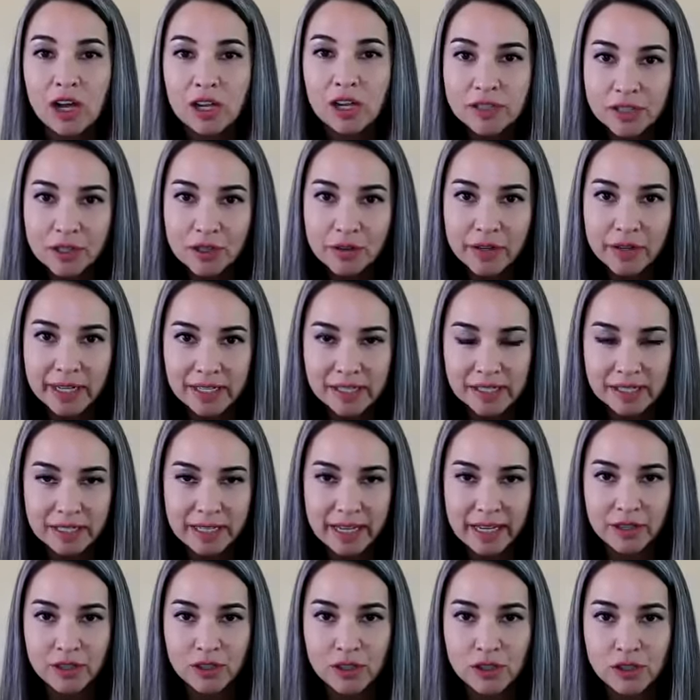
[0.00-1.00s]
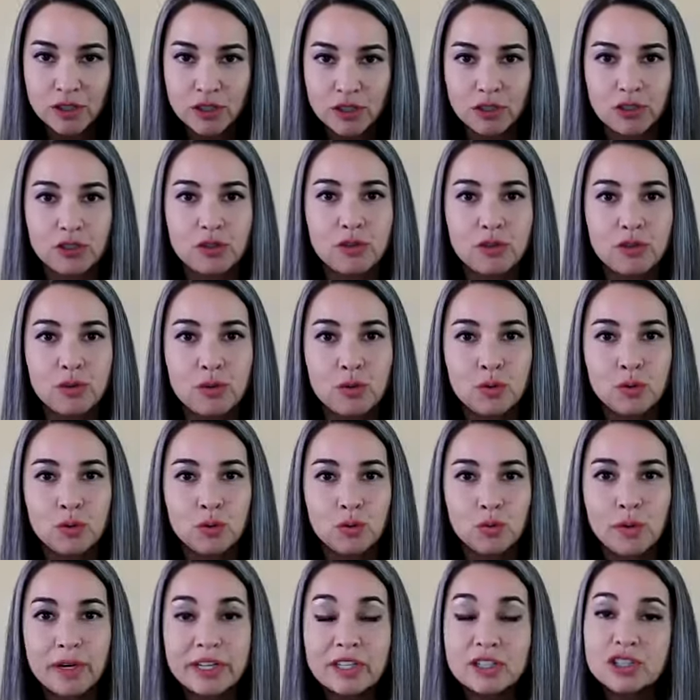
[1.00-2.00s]
also extends to
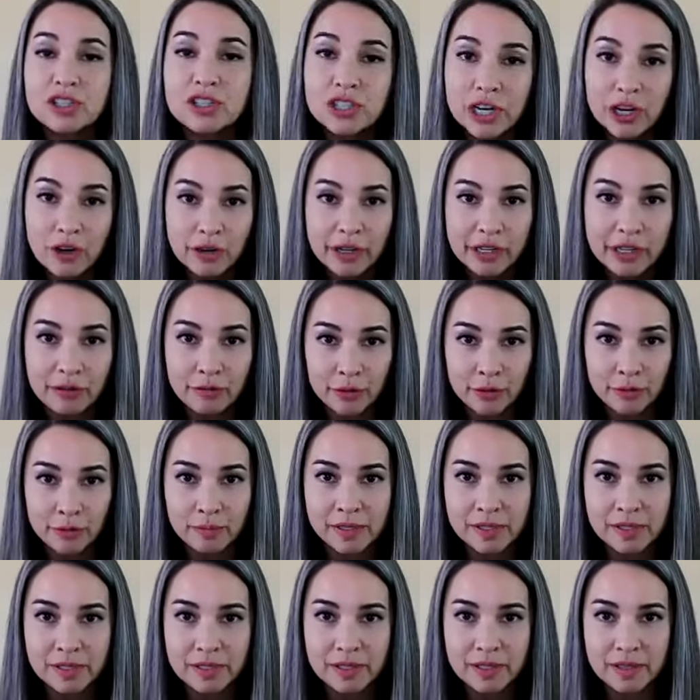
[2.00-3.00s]
which charity groups